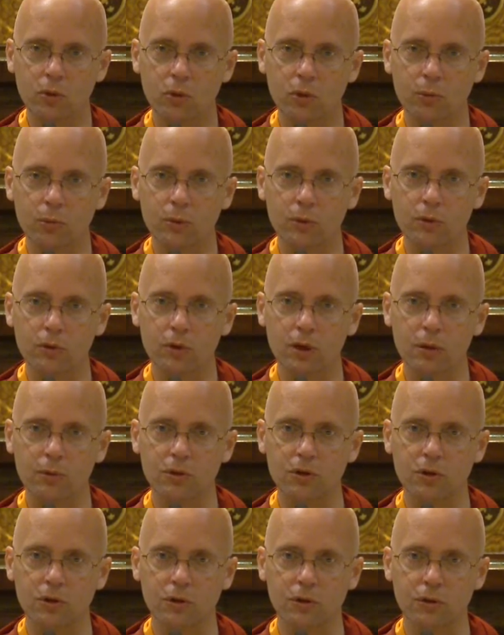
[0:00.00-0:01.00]
impure
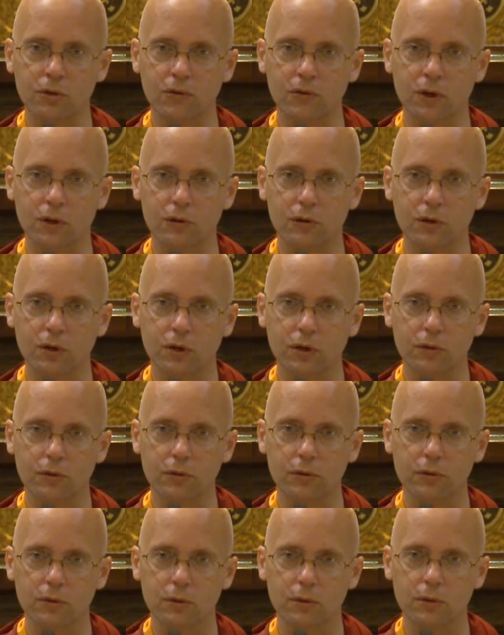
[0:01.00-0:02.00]
perceptions of
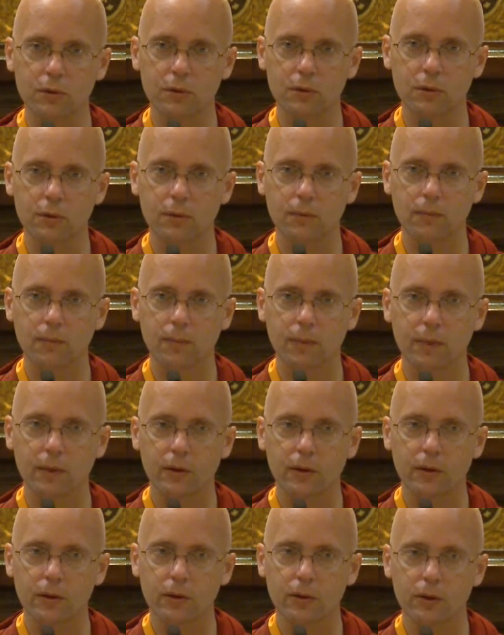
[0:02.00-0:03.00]
ourselves.
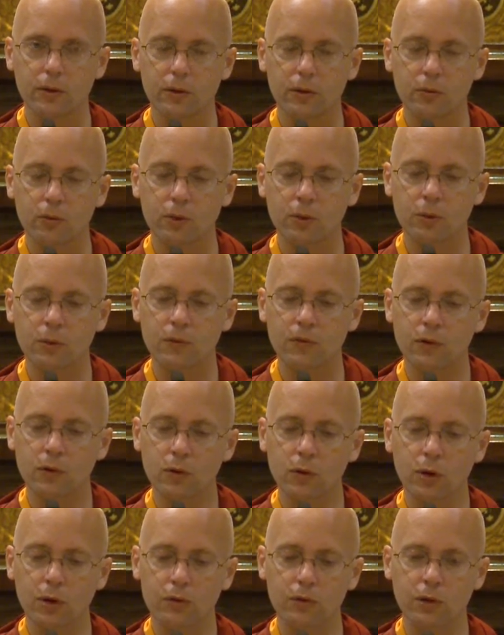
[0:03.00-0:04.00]
When we
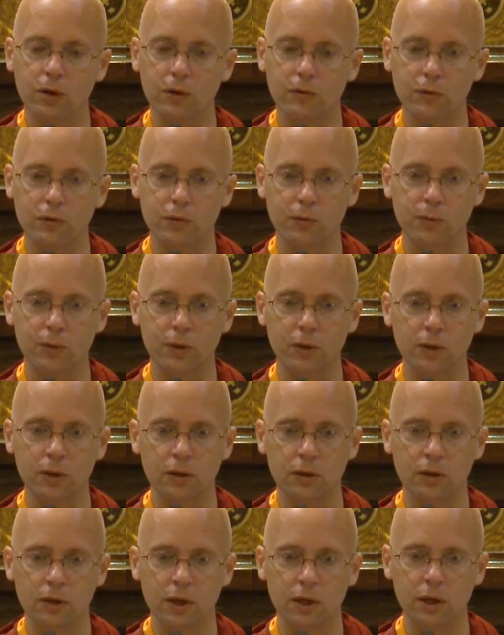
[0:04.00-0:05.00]
view ourselves as
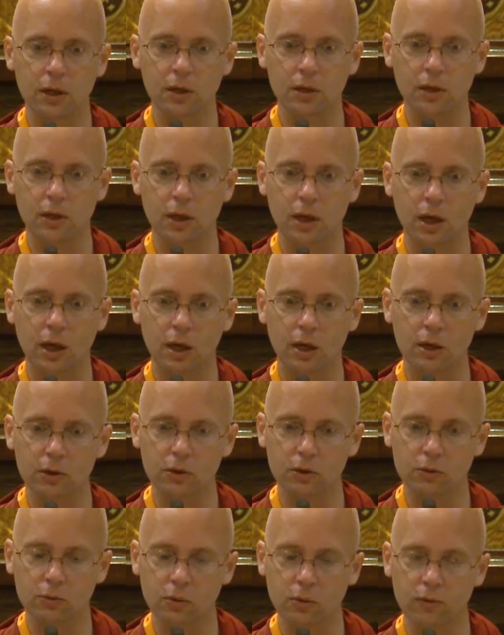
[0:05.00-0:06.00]
being the deity,
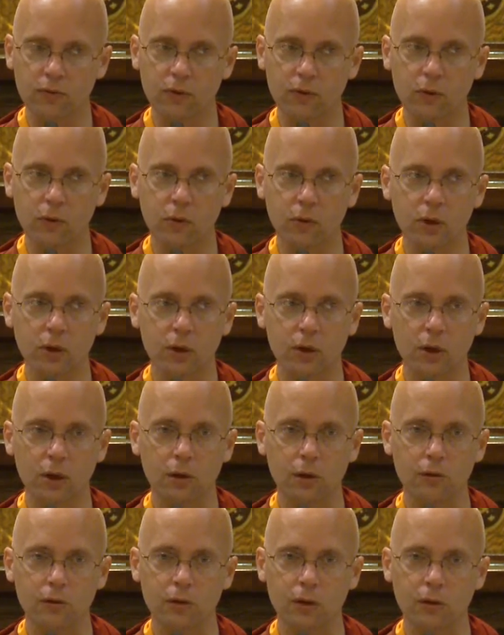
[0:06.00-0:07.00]
actually we're viewing
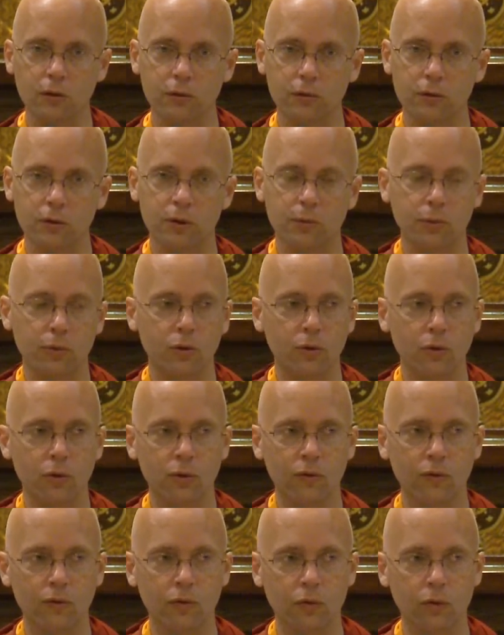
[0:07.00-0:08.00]
ourselves in a
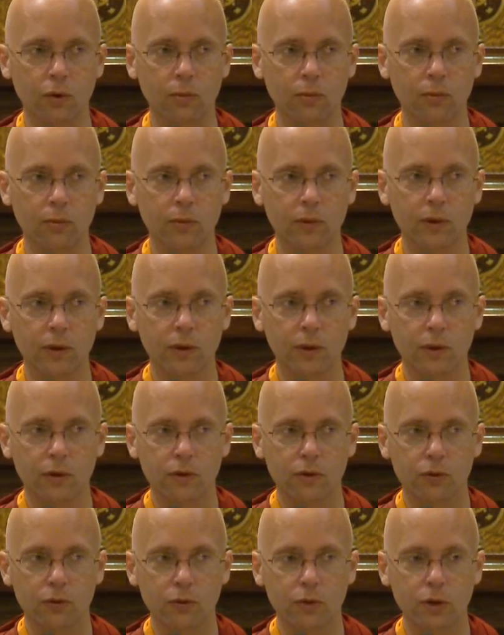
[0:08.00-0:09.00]
pure form.
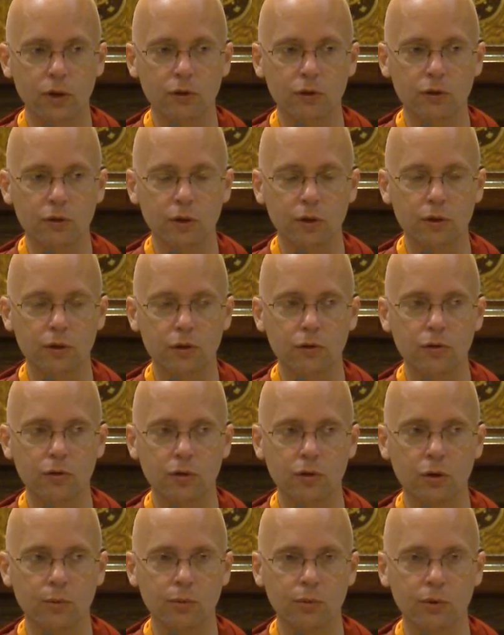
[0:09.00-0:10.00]
The reason that
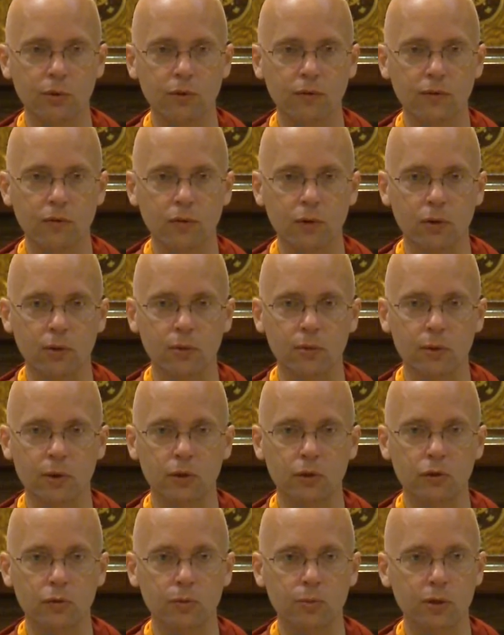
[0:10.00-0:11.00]
this is our pure
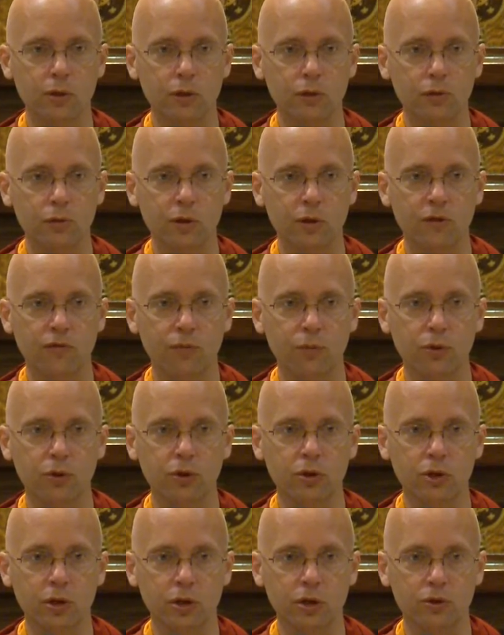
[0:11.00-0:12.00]
form is because we have
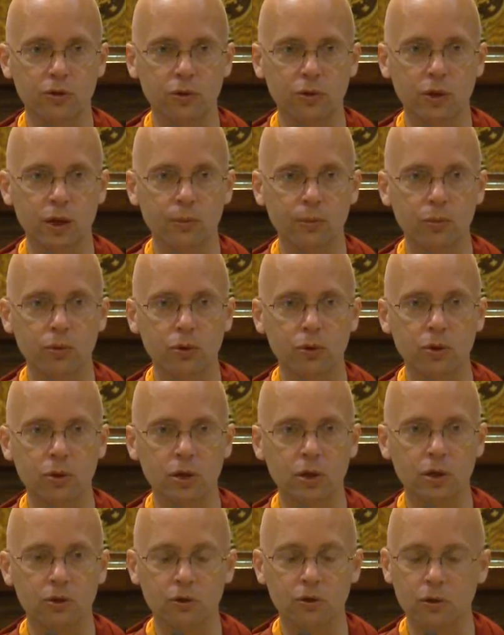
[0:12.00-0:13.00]
Buddha nature. That
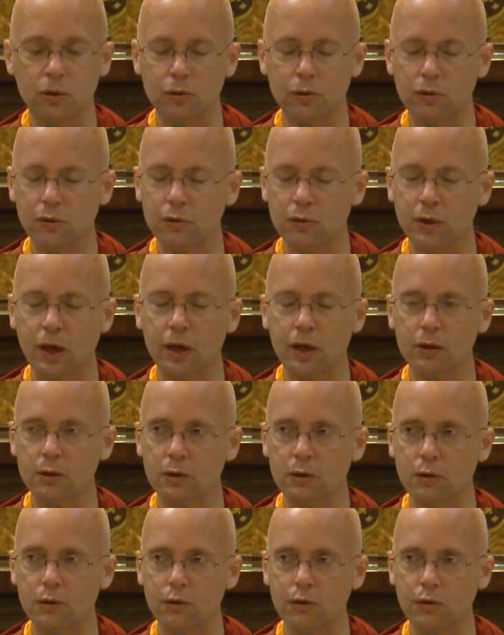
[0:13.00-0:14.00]
Buddha nature is
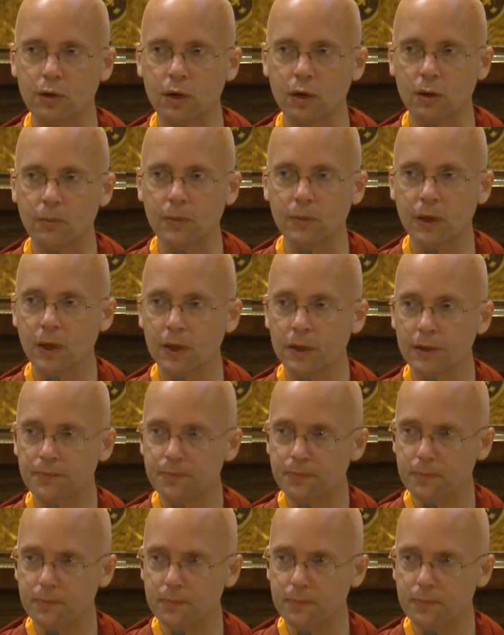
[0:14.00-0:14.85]
exactly the same